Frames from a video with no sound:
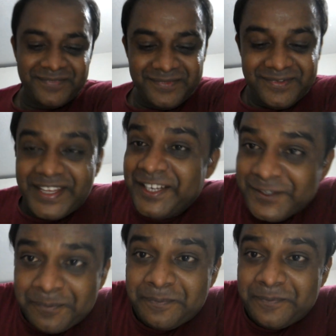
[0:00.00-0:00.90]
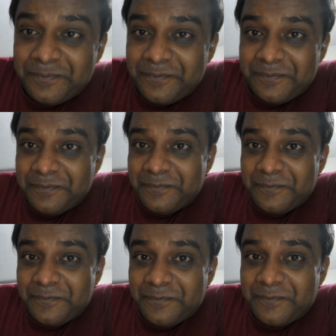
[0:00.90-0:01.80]
That is
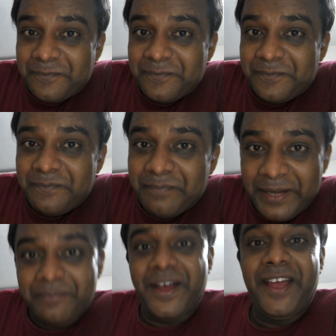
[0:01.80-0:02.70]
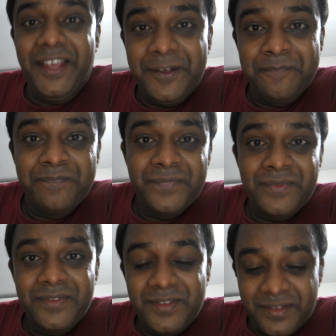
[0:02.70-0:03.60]
meant by
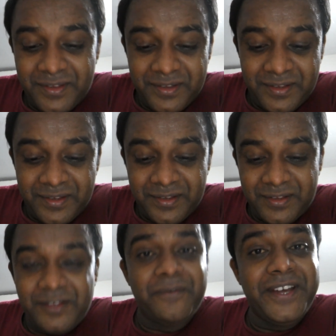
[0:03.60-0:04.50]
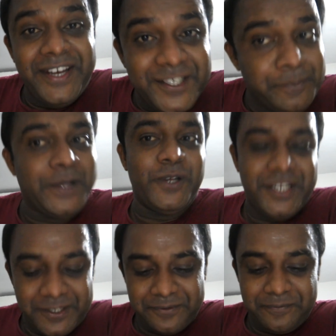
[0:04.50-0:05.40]
the word
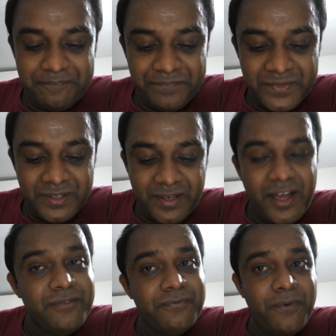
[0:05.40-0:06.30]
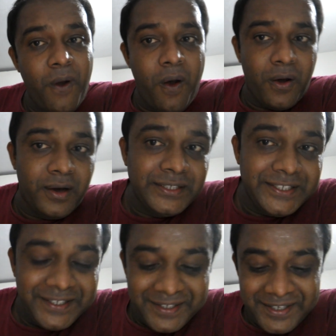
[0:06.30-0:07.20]
speculative. And
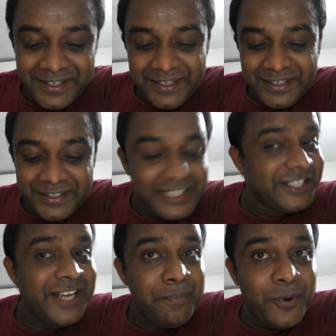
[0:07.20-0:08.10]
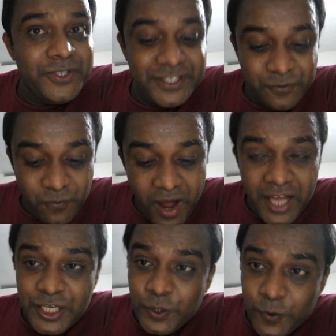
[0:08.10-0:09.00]
four, traditional approach is
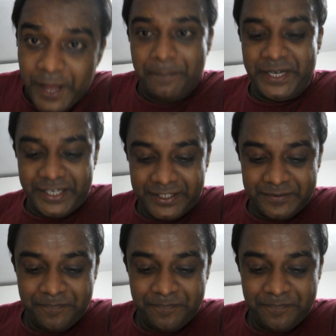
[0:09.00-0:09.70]
value embedded.